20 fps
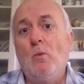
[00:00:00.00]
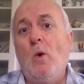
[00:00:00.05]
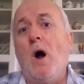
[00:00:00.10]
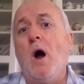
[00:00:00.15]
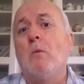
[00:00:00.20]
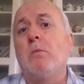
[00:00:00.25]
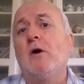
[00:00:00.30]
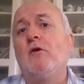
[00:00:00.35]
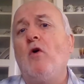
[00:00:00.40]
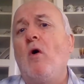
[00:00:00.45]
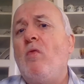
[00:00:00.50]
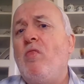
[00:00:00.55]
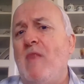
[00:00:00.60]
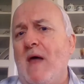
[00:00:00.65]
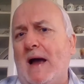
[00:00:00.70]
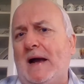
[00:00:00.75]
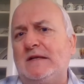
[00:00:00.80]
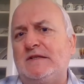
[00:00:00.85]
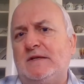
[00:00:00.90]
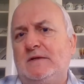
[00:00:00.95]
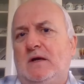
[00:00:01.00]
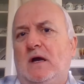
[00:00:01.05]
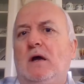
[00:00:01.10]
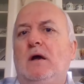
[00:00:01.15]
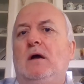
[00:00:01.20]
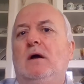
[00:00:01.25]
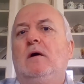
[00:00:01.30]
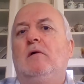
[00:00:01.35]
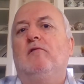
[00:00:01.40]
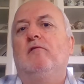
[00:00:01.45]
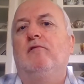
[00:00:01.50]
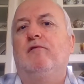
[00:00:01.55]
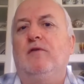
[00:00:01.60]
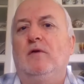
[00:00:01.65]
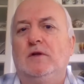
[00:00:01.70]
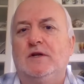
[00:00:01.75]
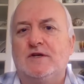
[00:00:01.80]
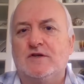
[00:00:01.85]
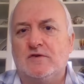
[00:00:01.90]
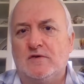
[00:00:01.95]
While we're on that,
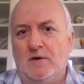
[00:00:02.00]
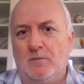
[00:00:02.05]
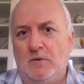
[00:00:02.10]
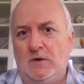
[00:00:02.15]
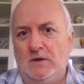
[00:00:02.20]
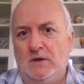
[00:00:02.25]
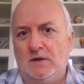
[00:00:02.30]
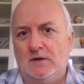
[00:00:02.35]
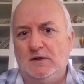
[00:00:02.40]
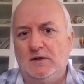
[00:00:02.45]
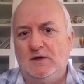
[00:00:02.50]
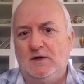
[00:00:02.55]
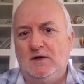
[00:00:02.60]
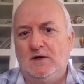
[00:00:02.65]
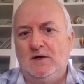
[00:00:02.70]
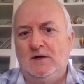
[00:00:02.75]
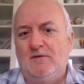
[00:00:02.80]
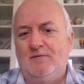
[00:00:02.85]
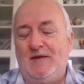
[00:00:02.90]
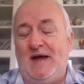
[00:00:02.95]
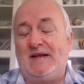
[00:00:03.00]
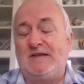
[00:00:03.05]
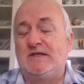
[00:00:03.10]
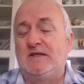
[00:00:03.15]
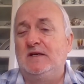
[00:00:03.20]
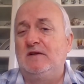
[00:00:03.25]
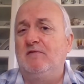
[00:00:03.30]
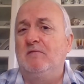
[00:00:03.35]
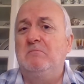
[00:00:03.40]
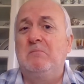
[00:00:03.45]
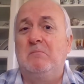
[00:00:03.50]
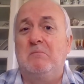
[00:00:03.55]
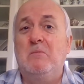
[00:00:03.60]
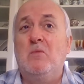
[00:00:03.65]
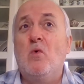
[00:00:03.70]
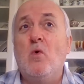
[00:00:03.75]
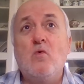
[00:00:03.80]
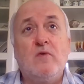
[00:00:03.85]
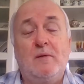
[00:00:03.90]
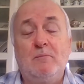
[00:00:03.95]
voluntary work. That's even
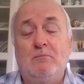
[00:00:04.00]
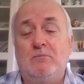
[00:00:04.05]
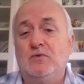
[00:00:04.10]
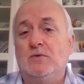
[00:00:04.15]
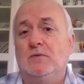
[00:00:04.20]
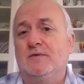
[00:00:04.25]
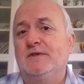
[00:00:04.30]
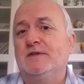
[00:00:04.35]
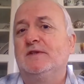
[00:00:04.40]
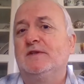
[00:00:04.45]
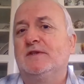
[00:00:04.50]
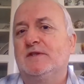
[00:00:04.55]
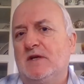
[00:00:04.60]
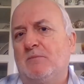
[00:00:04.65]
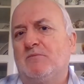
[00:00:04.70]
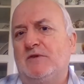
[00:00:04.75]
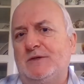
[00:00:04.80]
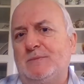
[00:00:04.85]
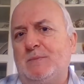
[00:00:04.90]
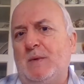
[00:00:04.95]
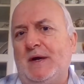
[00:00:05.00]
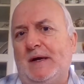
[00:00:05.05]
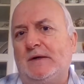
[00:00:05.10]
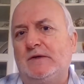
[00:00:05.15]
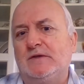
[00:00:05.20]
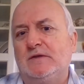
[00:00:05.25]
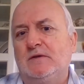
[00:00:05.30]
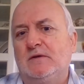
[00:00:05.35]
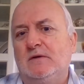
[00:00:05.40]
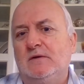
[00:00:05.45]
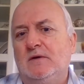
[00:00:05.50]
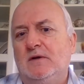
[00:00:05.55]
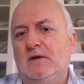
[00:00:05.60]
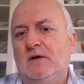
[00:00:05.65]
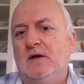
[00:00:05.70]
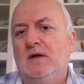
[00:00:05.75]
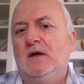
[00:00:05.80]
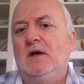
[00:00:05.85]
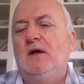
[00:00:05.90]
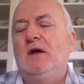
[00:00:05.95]
more important in some respects.
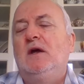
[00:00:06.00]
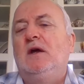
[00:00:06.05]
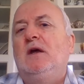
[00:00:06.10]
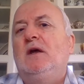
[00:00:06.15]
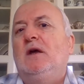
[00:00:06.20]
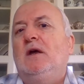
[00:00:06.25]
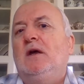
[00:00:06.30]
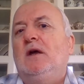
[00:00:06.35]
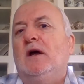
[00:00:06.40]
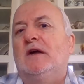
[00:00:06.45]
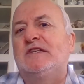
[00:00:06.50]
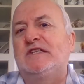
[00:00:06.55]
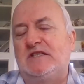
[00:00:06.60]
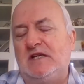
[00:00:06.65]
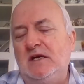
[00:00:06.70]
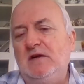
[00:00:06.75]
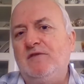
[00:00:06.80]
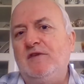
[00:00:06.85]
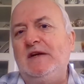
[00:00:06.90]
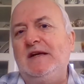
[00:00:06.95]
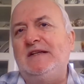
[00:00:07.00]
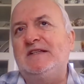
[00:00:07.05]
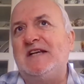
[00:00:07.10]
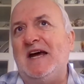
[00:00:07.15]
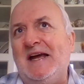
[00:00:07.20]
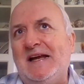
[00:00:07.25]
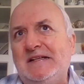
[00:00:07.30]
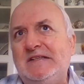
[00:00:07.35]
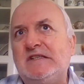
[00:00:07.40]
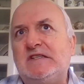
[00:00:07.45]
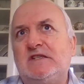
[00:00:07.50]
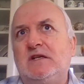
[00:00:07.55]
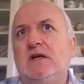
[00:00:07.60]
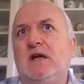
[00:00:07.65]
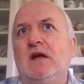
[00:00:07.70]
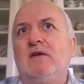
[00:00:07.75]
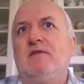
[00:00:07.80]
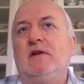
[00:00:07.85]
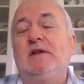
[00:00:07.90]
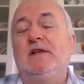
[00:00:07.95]
A CV tends to
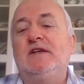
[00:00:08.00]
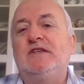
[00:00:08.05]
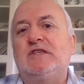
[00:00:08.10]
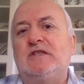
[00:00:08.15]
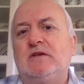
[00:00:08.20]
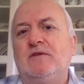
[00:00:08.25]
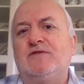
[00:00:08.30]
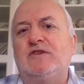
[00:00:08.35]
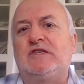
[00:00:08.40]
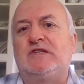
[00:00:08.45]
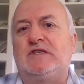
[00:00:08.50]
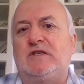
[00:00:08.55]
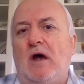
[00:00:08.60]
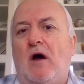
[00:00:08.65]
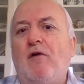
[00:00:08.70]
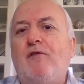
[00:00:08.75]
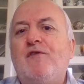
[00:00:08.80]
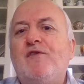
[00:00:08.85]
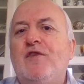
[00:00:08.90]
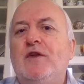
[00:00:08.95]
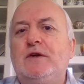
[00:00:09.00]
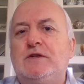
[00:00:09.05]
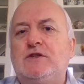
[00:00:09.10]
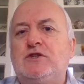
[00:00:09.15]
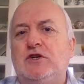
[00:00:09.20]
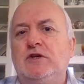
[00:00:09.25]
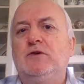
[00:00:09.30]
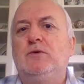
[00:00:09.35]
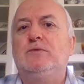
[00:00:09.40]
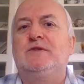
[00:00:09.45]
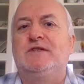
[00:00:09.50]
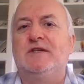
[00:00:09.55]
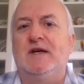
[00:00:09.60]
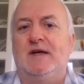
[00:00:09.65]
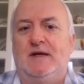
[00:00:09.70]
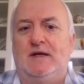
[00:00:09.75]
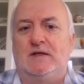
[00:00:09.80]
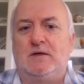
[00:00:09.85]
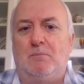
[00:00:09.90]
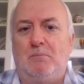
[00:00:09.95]
give a list of stuff that you
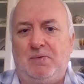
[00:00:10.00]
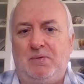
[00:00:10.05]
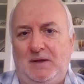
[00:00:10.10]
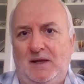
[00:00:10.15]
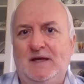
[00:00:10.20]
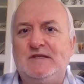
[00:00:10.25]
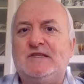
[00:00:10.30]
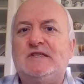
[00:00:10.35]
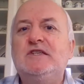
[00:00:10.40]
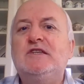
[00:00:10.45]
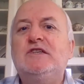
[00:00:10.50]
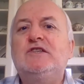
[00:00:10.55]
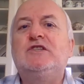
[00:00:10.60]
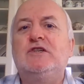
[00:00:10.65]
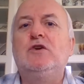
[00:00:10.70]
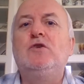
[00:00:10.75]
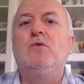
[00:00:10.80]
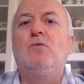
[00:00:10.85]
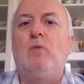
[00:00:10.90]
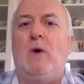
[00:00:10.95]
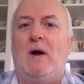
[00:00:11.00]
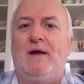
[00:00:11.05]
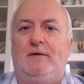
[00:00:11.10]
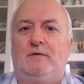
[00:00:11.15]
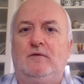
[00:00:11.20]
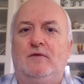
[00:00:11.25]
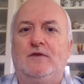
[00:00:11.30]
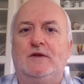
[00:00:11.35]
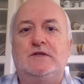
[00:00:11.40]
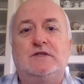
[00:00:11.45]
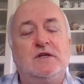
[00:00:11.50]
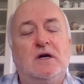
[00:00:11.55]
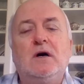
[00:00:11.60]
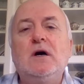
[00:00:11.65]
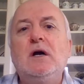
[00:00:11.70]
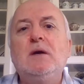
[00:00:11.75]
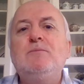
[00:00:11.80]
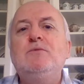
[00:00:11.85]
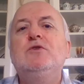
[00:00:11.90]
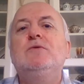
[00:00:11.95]
did, places you went, the
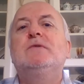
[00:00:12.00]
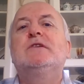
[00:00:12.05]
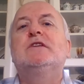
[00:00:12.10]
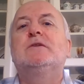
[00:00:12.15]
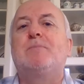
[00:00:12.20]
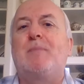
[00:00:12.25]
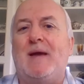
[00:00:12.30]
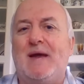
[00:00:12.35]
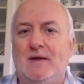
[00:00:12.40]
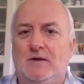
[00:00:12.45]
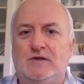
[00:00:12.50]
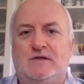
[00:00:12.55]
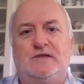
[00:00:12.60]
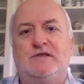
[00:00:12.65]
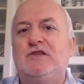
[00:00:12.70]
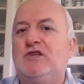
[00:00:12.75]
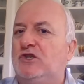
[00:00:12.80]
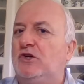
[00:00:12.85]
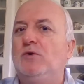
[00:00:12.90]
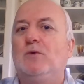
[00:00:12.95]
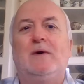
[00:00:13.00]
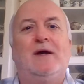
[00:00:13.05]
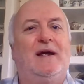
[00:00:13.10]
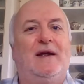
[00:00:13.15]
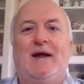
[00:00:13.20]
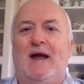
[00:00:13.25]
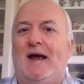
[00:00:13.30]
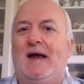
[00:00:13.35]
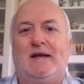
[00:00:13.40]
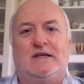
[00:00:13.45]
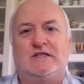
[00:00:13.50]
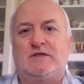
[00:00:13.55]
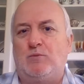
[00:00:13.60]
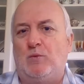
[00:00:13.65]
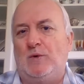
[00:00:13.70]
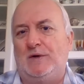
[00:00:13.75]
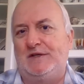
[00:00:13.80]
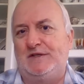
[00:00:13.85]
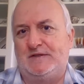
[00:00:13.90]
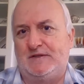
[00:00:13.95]
time you spent doing
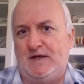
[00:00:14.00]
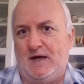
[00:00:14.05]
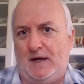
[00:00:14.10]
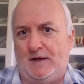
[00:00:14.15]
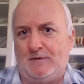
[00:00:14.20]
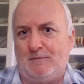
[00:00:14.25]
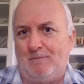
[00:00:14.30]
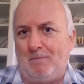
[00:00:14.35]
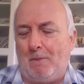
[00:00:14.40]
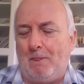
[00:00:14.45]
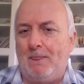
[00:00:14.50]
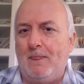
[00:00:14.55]
XYZ.